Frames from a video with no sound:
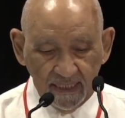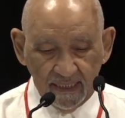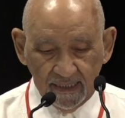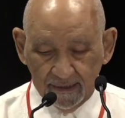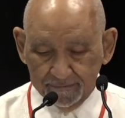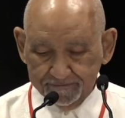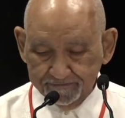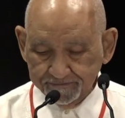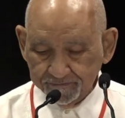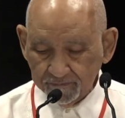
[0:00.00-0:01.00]

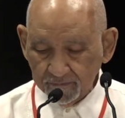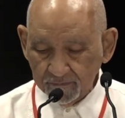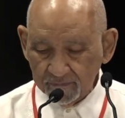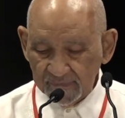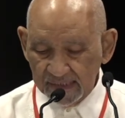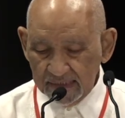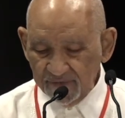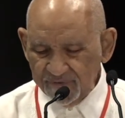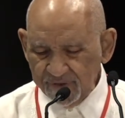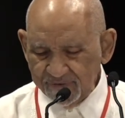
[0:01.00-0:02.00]
The
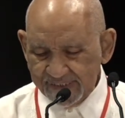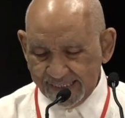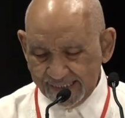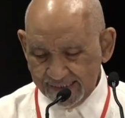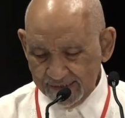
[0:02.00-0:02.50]
fear of death.